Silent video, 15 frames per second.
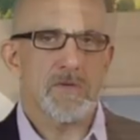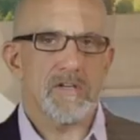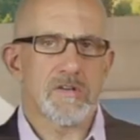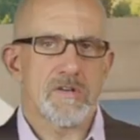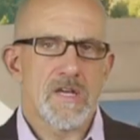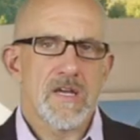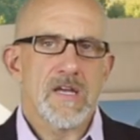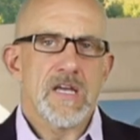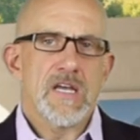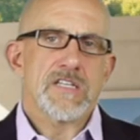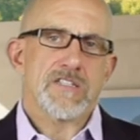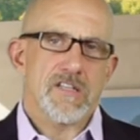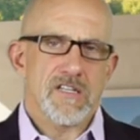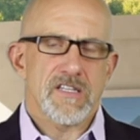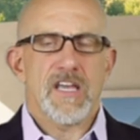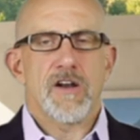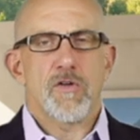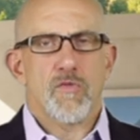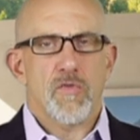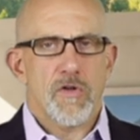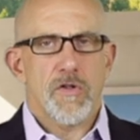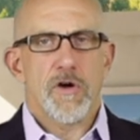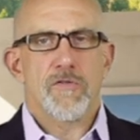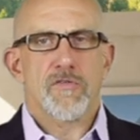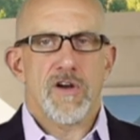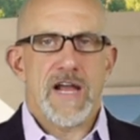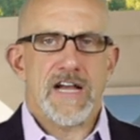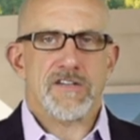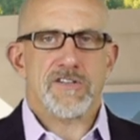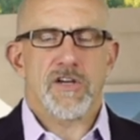boot so that they don't roll over
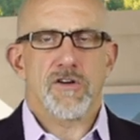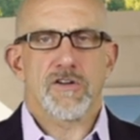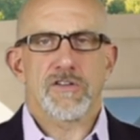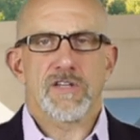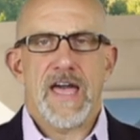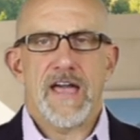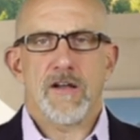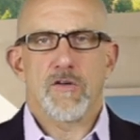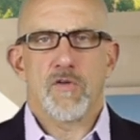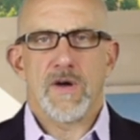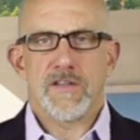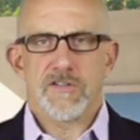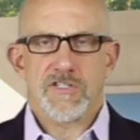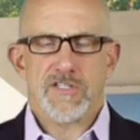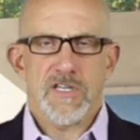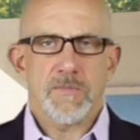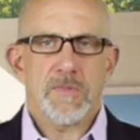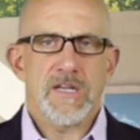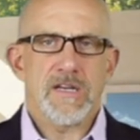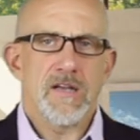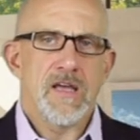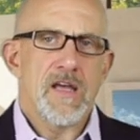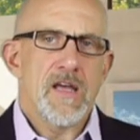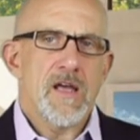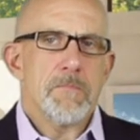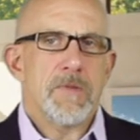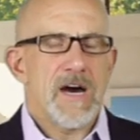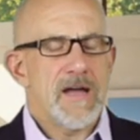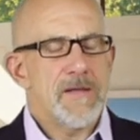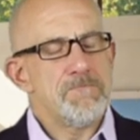and actually hurt the ankle while they're sleeping.
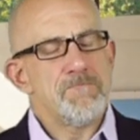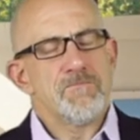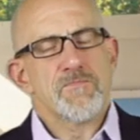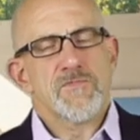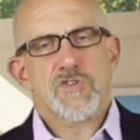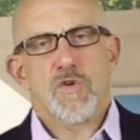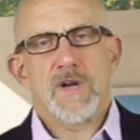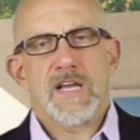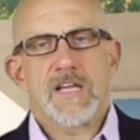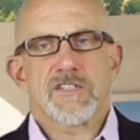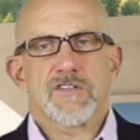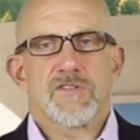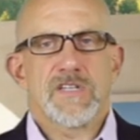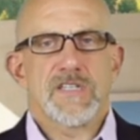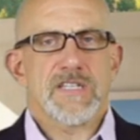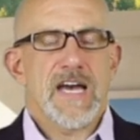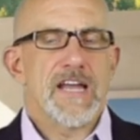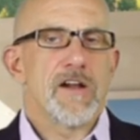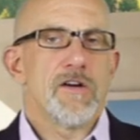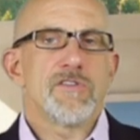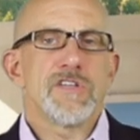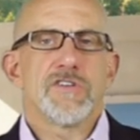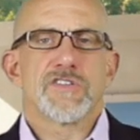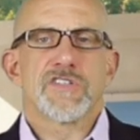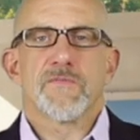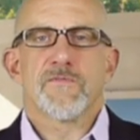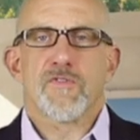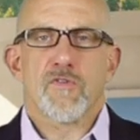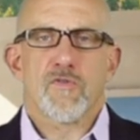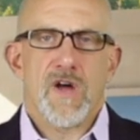But short answer is I don't use
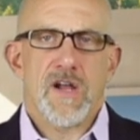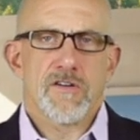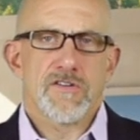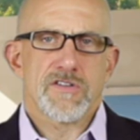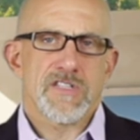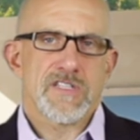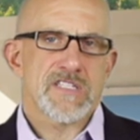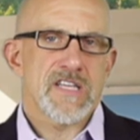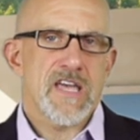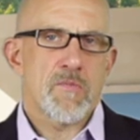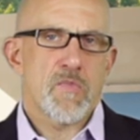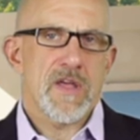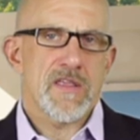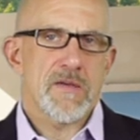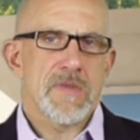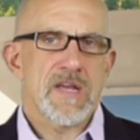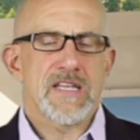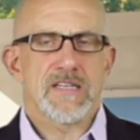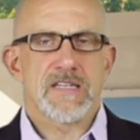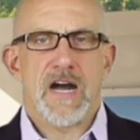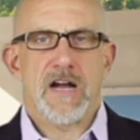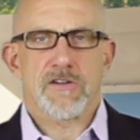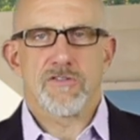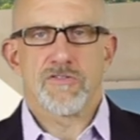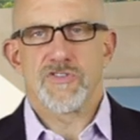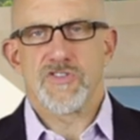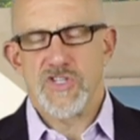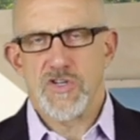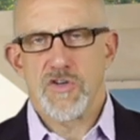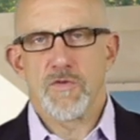them for runners the same way that many
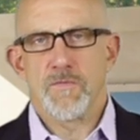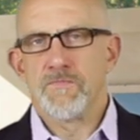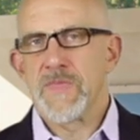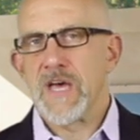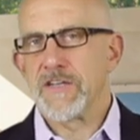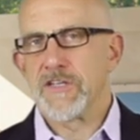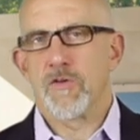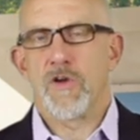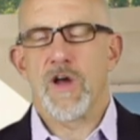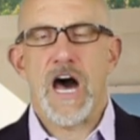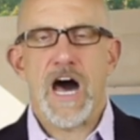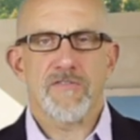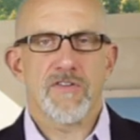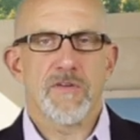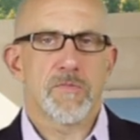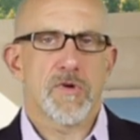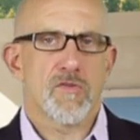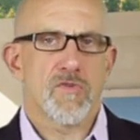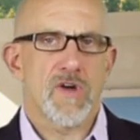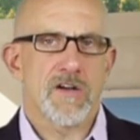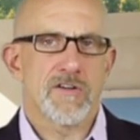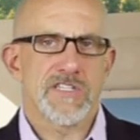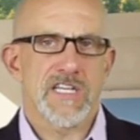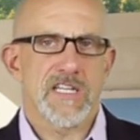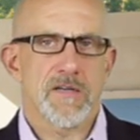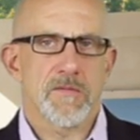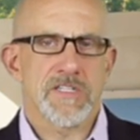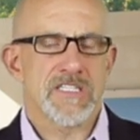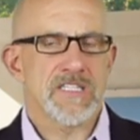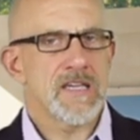doctors do. I don't often put runners in
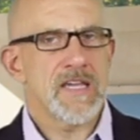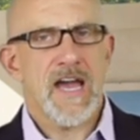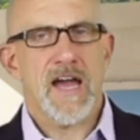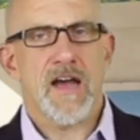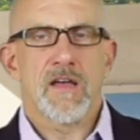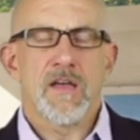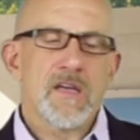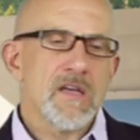them and say, yeah,